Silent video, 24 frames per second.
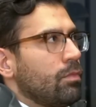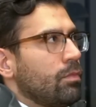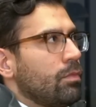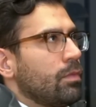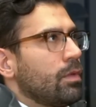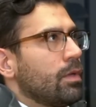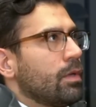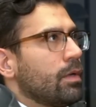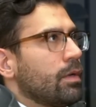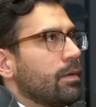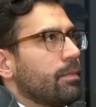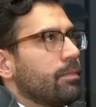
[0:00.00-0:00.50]

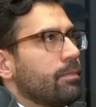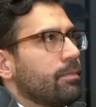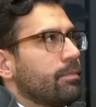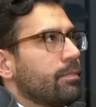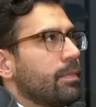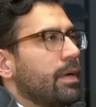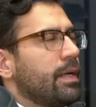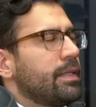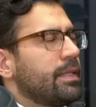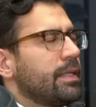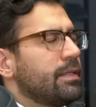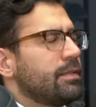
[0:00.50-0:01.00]
Yeah.
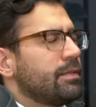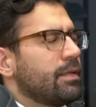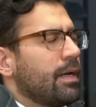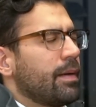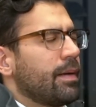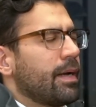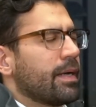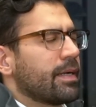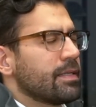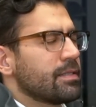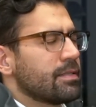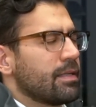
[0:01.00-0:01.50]
And then
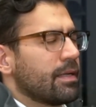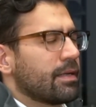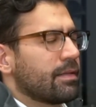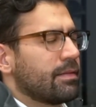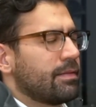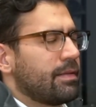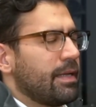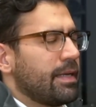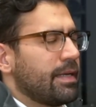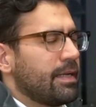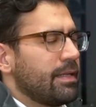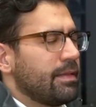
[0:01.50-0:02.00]
I guess like
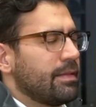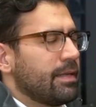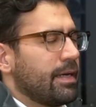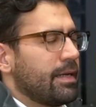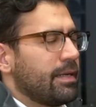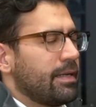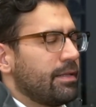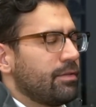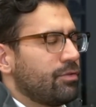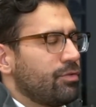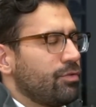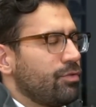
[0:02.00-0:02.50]
taking
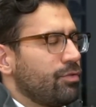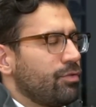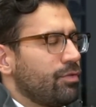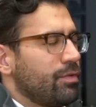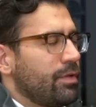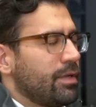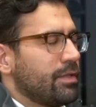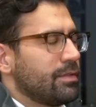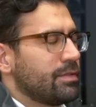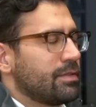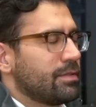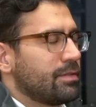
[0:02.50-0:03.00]
that into
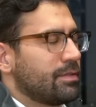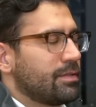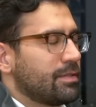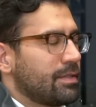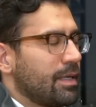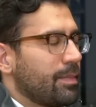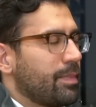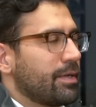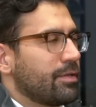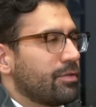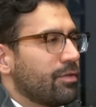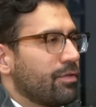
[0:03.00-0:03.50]
and
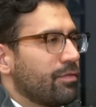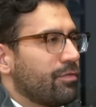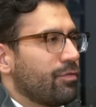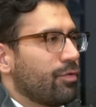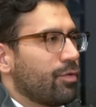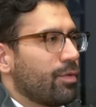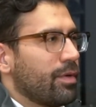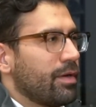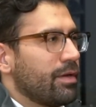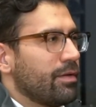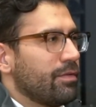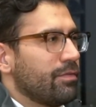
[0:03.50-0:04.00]
stepping into the
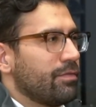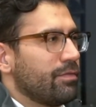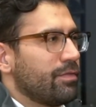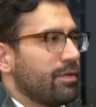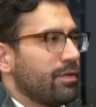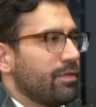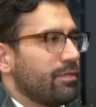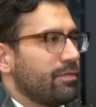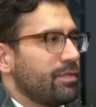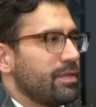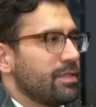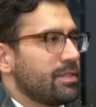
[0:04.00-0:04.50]
foray of
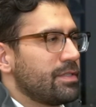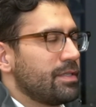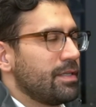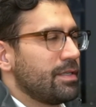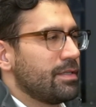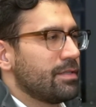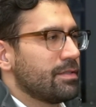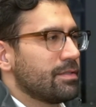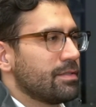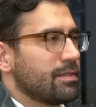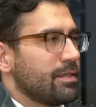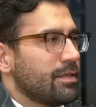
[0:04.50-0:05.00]

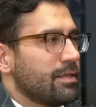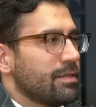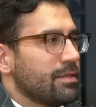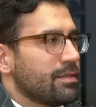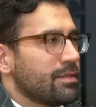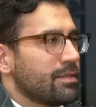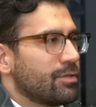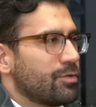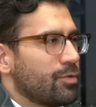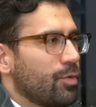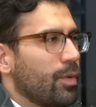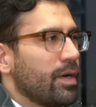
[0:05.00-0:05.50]
VCs
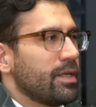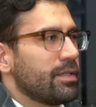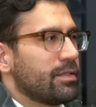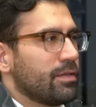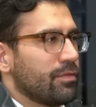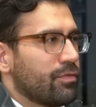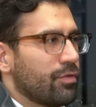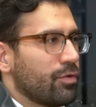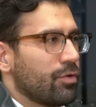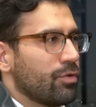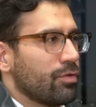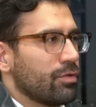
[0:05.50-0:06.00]
is quite
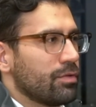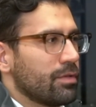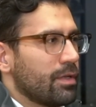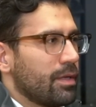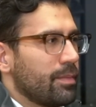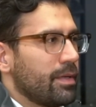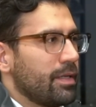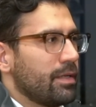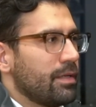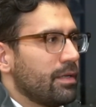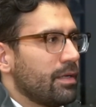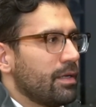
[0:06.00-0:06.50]
difficult. I
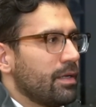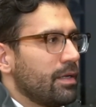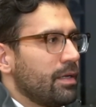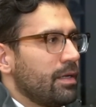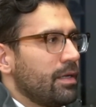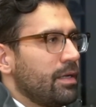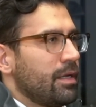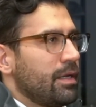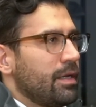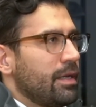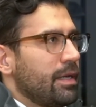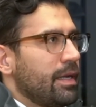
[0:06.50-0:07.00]
mean,
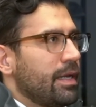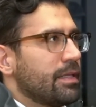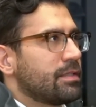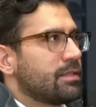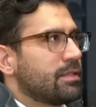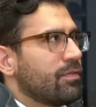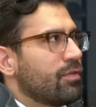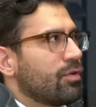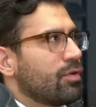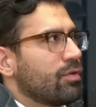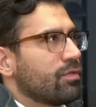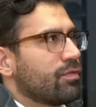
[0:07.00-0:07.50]
it's
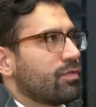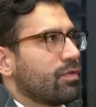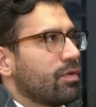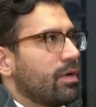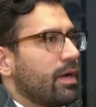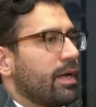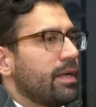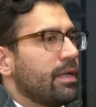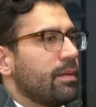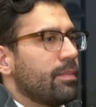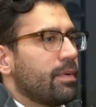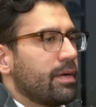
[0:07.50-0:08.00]
difficult for
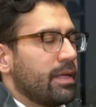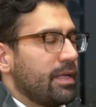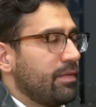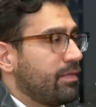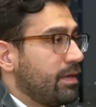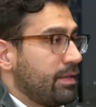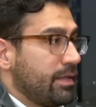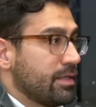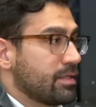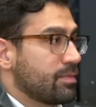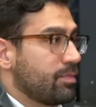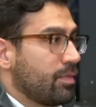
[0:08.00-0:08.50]
anybody,
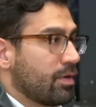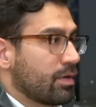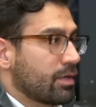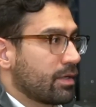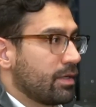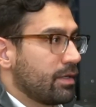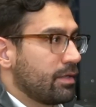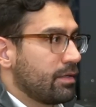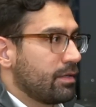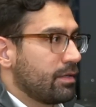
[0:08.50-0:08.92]
even in this market.